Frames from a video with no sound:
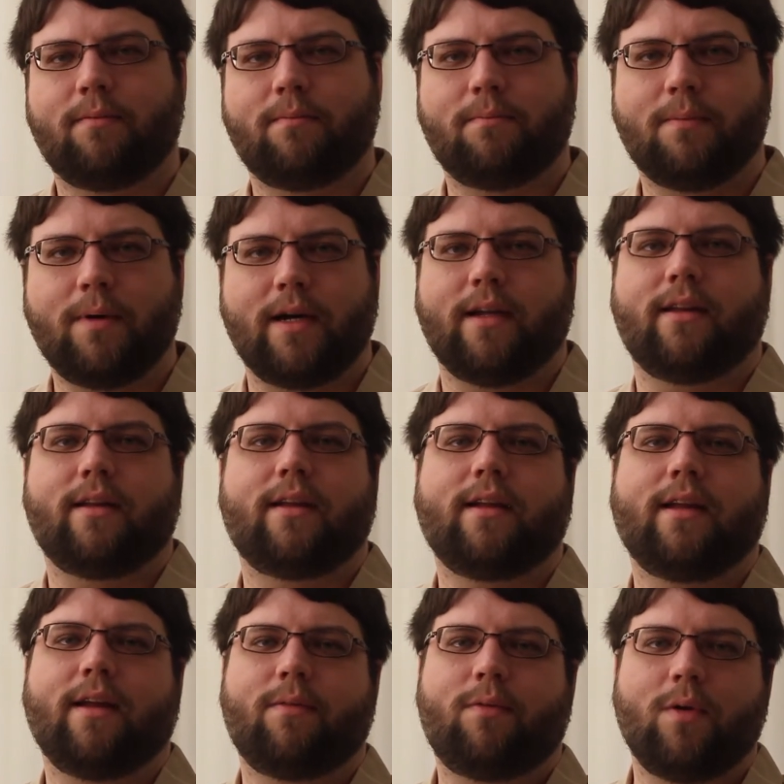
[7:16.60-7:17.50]
But
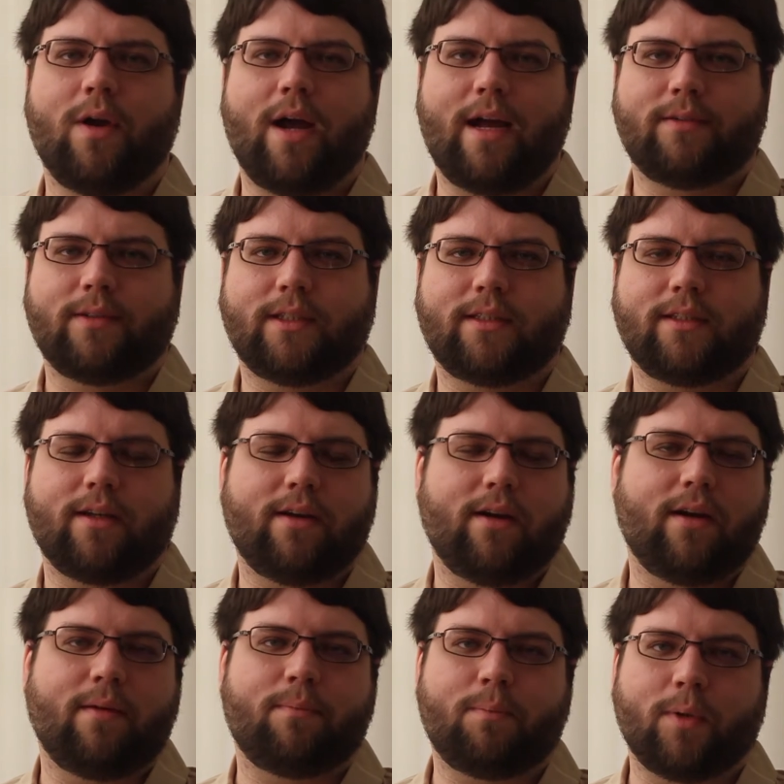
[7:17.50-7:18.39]
if you have
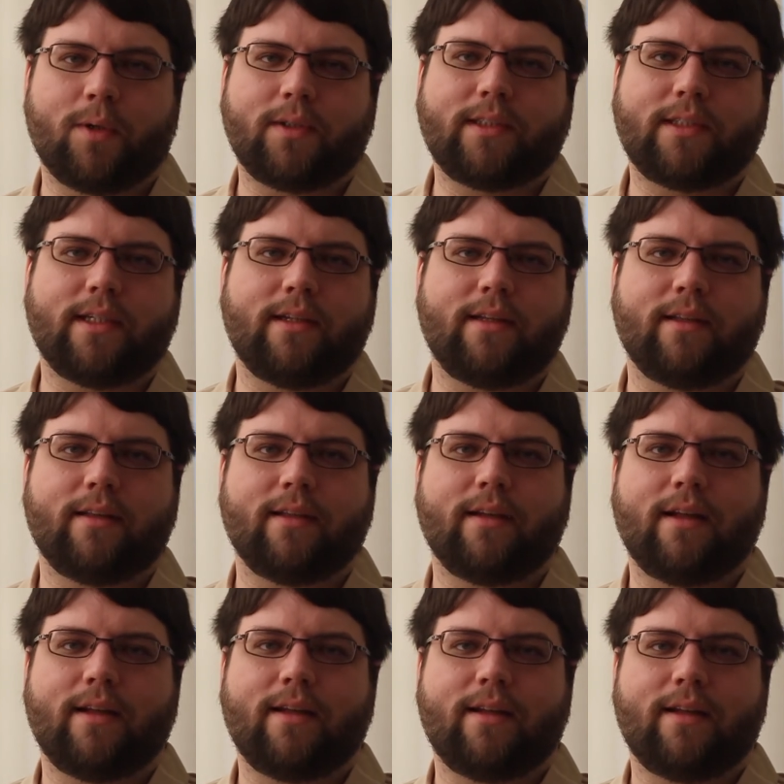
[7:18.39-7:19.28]
a person
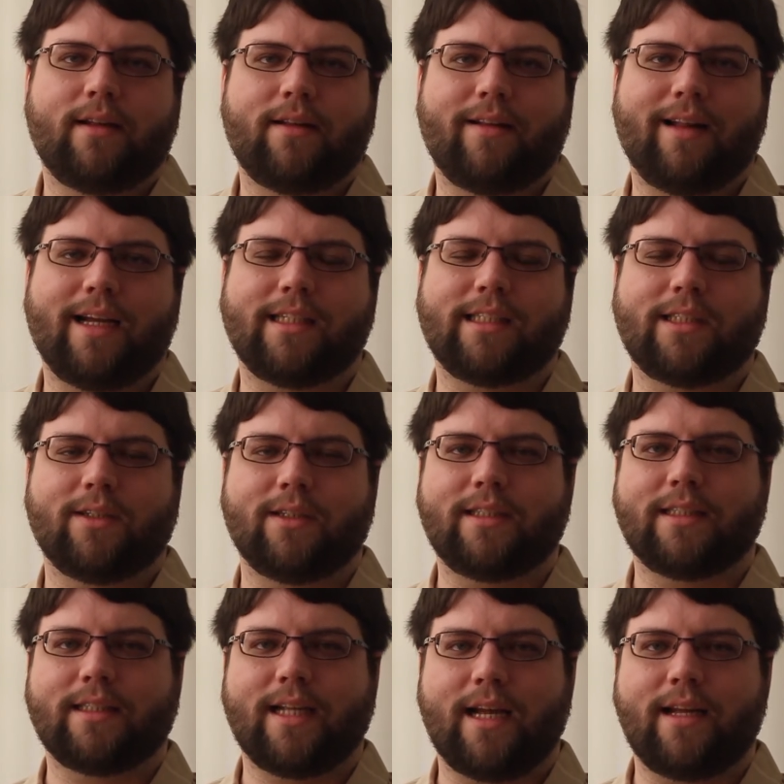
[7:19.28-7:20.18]
that's
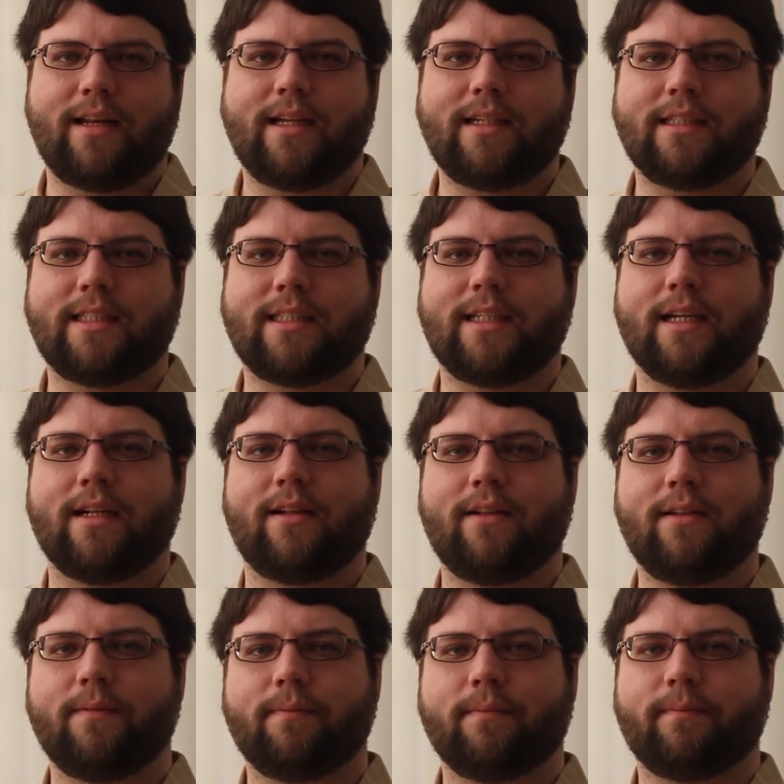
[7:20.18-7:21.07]
just standing
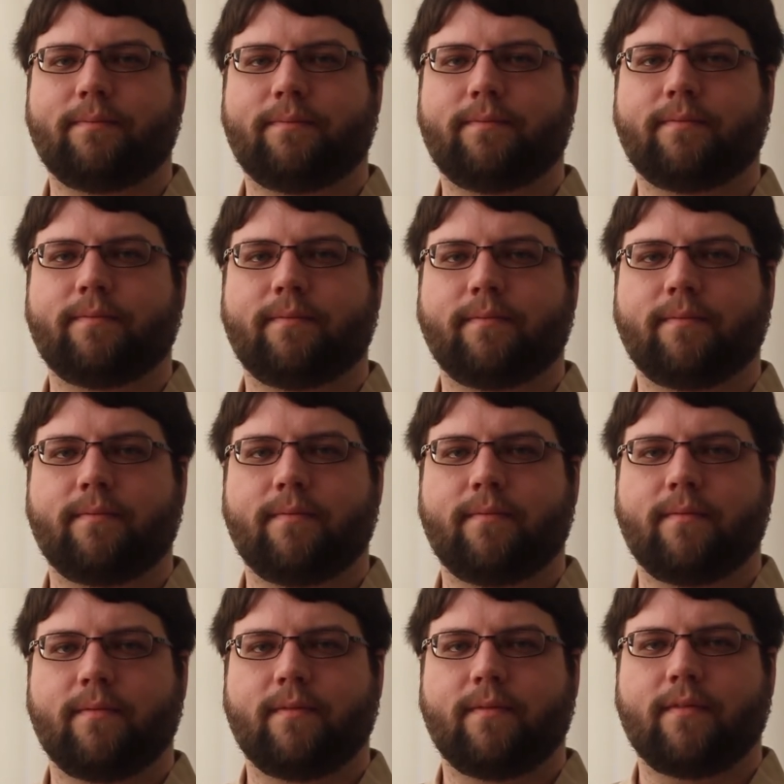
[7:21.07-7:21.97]
still,
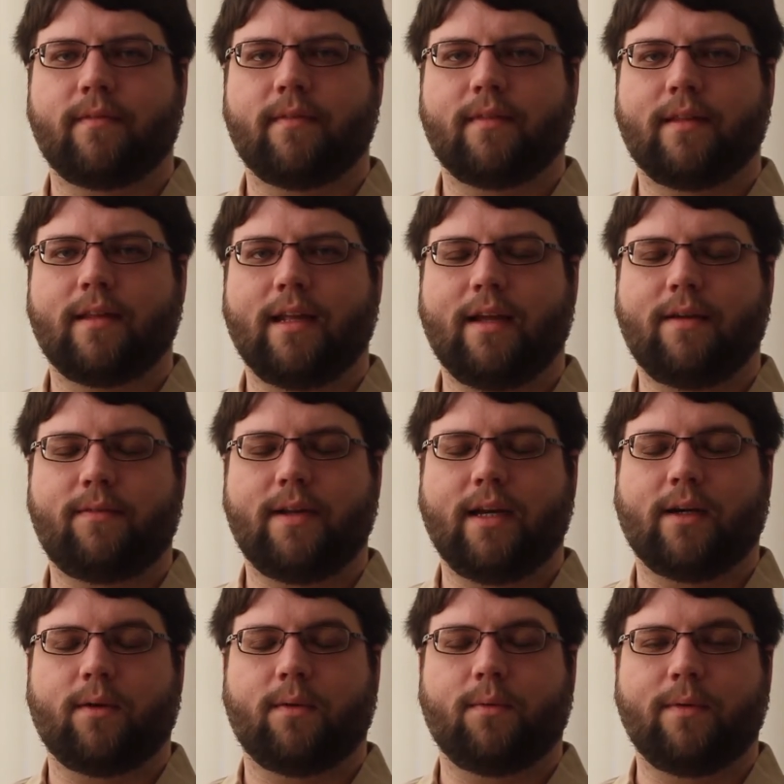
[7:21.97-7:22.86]
if
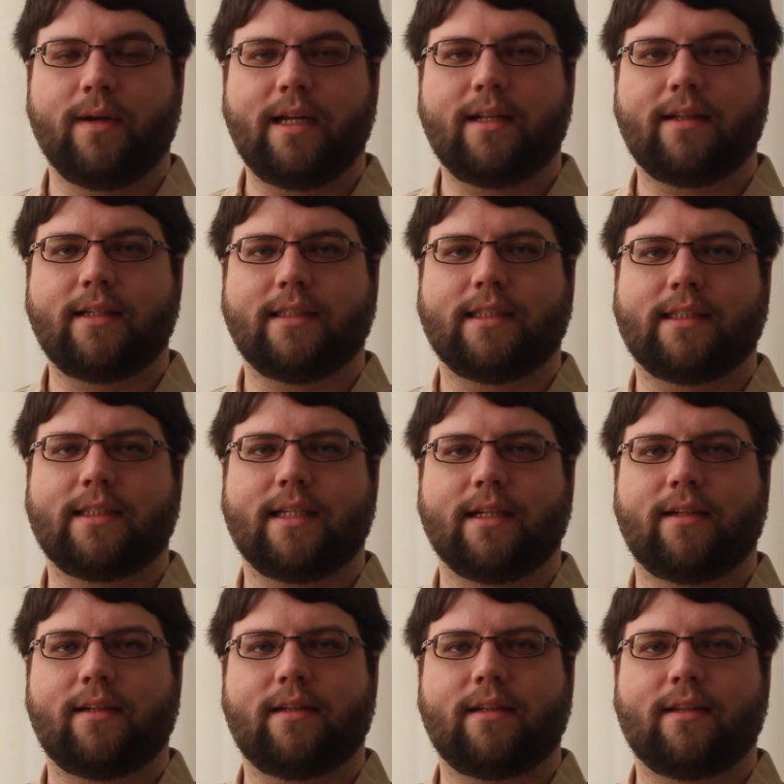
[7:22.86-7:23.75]
they're really
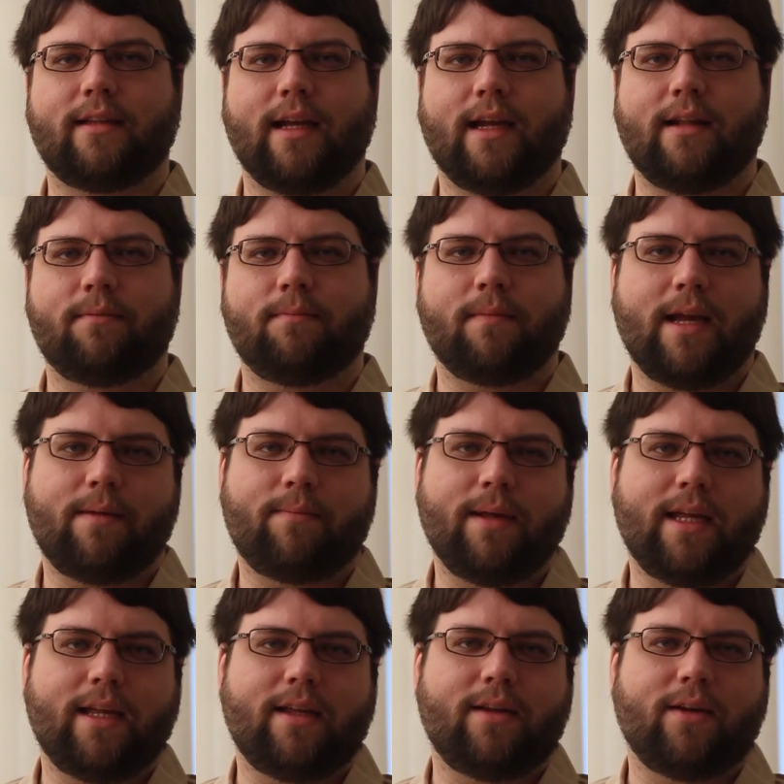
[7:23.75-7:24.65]
still, then
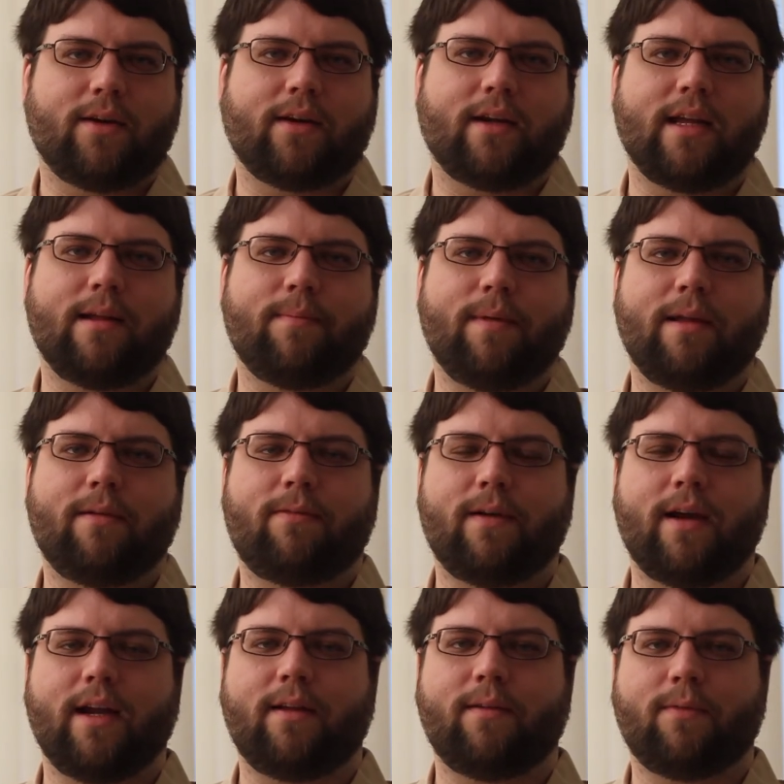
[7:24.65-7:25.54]
maybe you're going to be
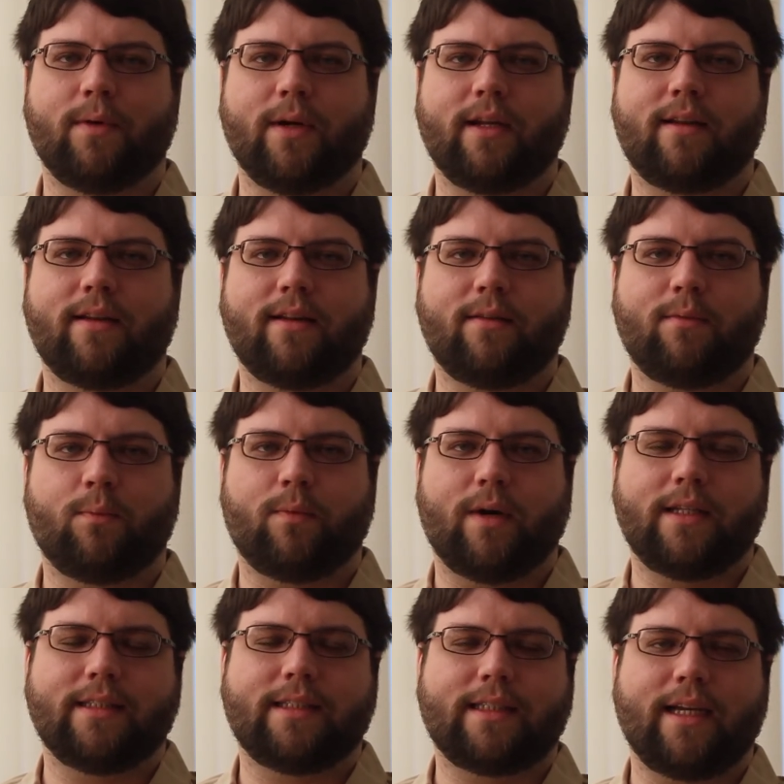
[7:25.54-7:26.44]
fine with
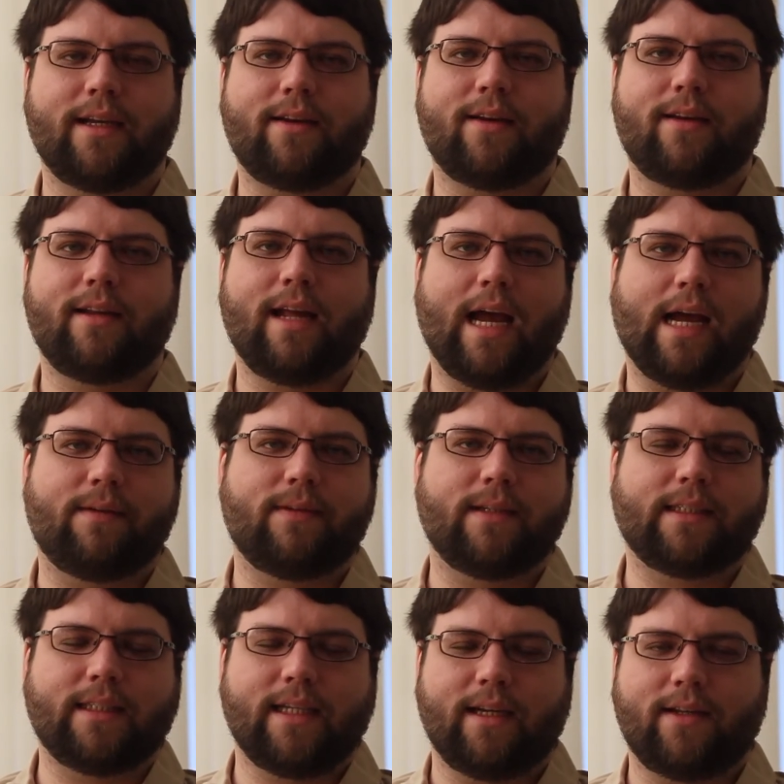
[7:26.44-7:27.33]
1 second, half
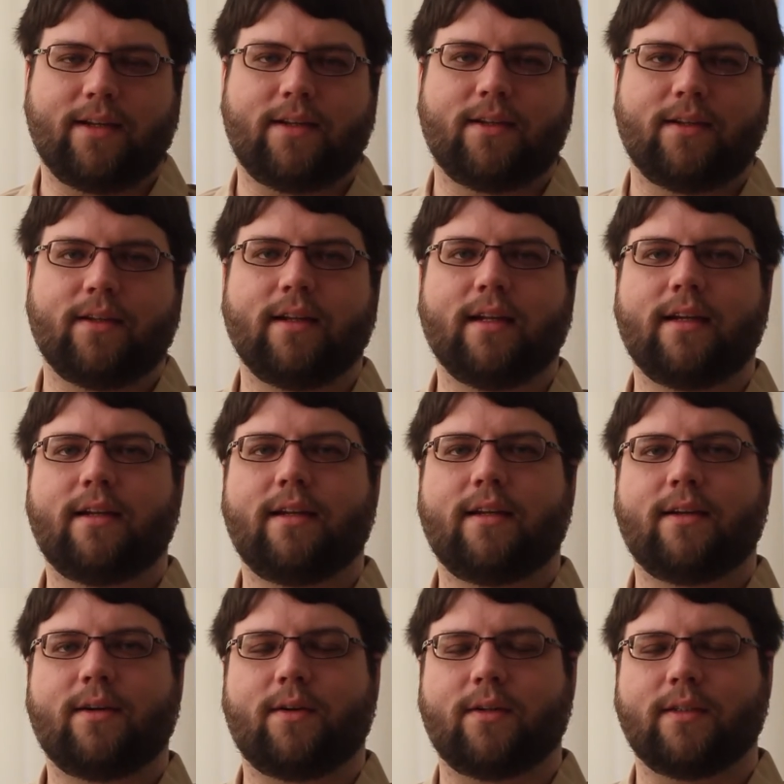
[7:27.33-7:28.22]
a second,
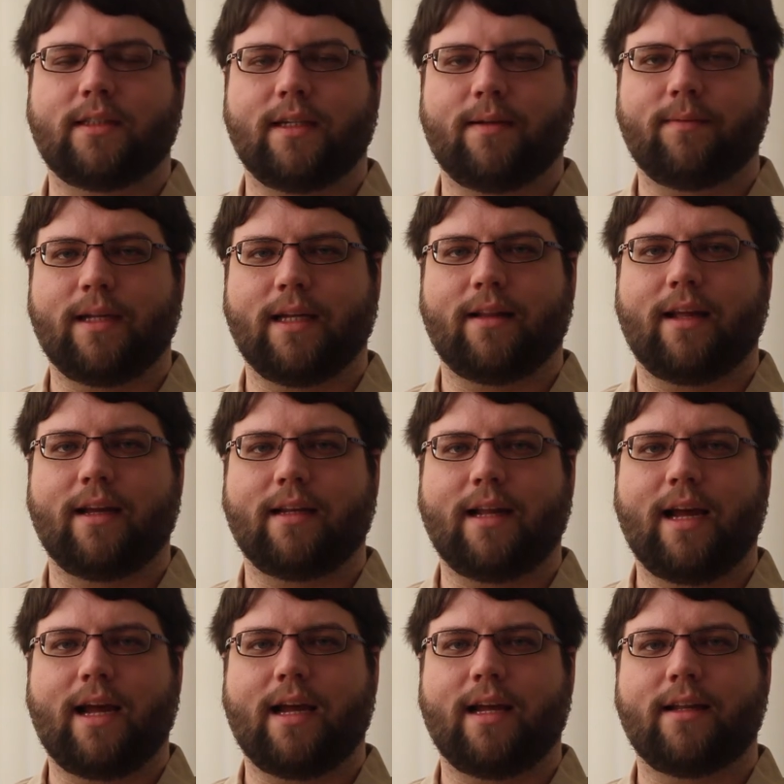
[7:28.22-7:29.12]
or something like
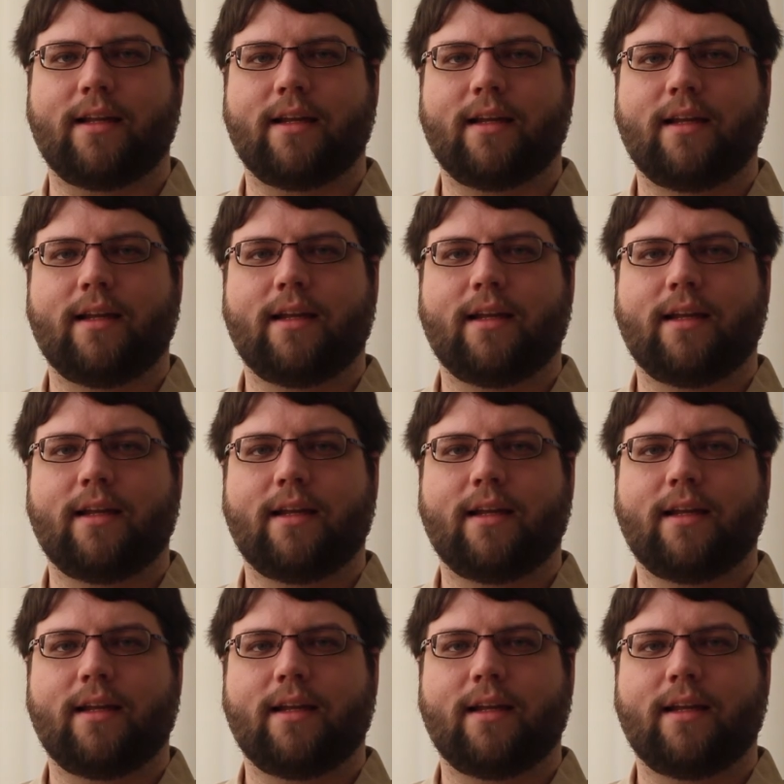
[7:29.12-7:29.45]
that.